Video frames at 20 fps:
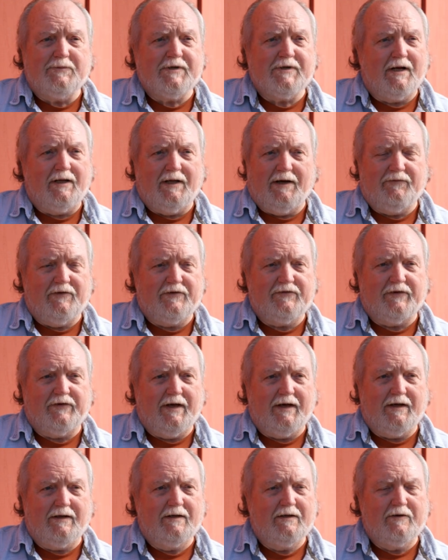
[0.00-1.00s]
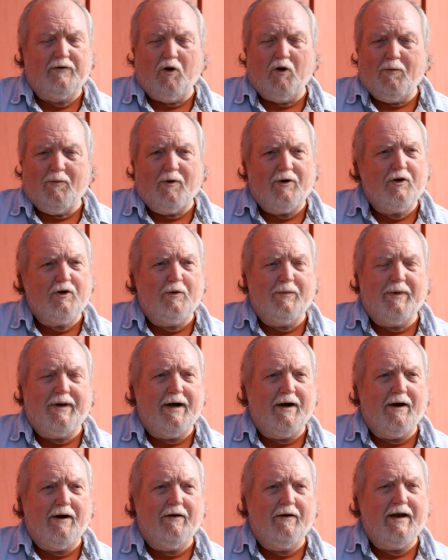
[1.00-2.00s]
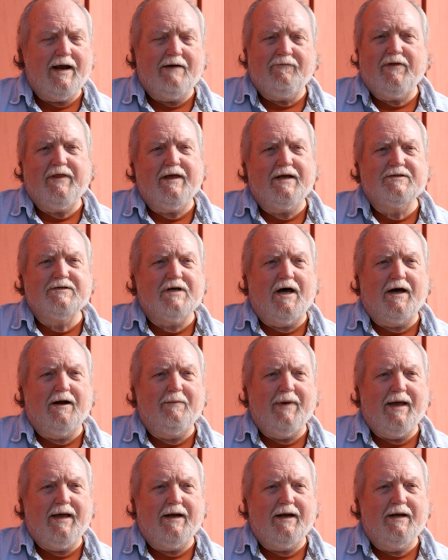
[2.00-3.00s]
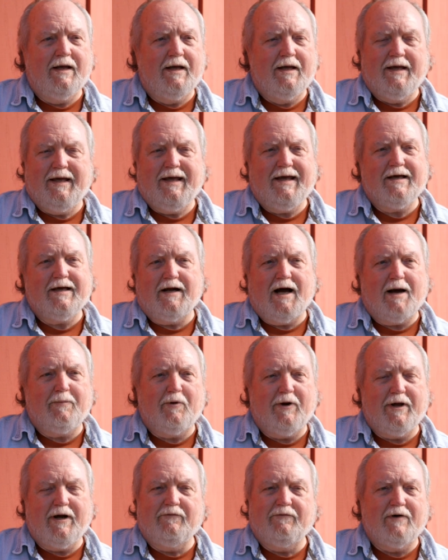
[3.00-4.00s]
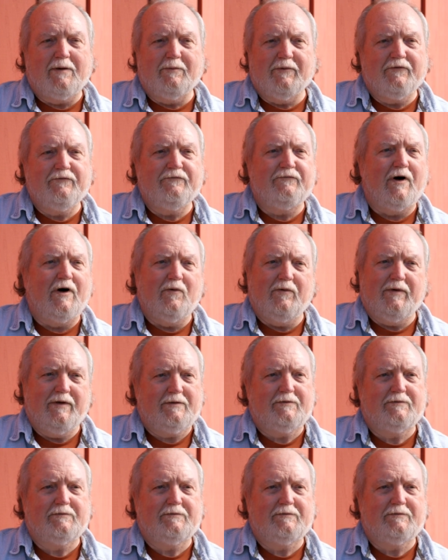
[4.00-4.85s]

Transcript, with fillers: Jim's gonna love this thing. No more human error, everything is automated. He can operate it from his phone.